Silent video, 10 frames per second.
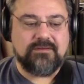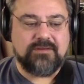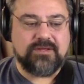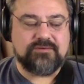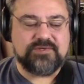
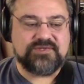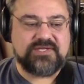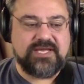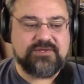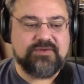just
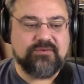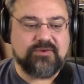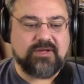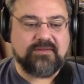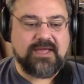stay
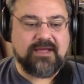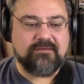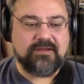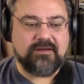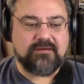tuned on
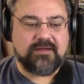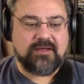that, and